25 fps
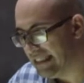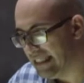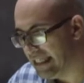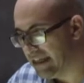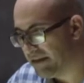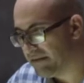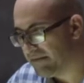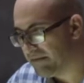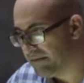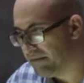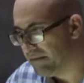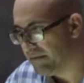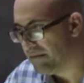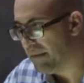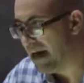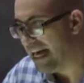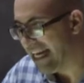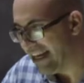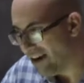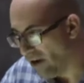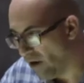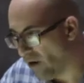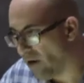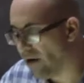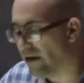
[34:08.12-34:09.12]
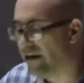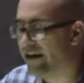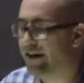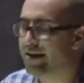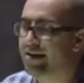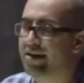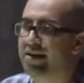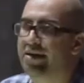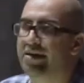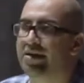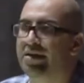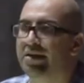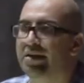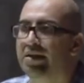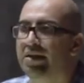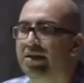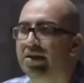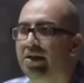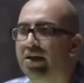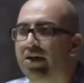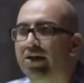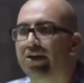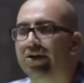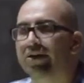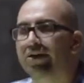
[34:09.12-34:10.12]
and my heart
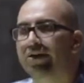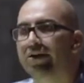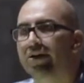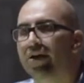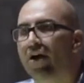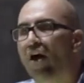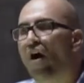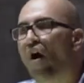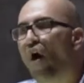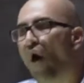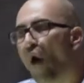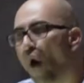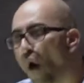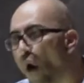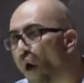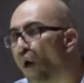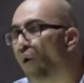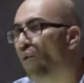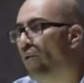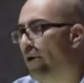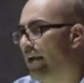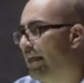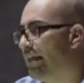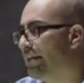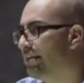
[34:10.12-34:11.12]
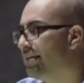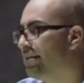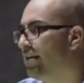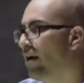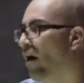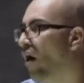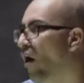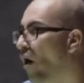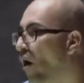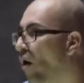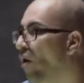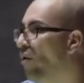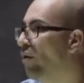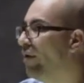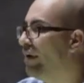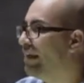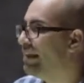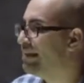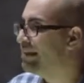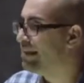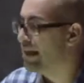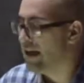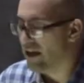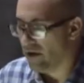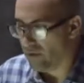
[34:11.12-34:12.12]
are always,
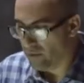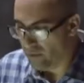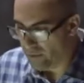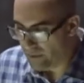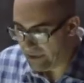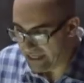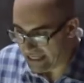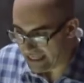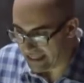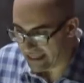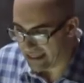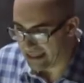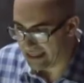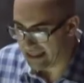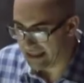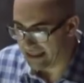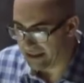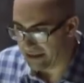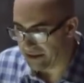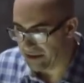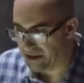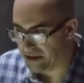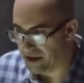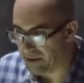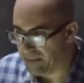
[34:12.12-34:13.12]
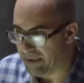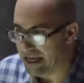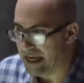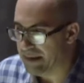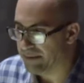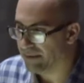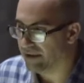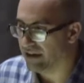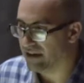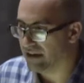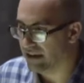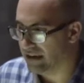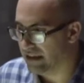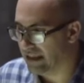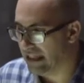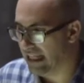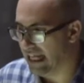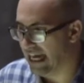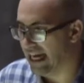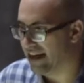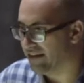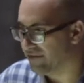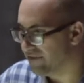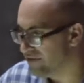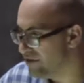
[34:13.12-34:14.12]
always with the people
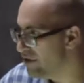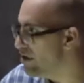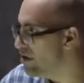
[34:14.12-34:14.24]
I've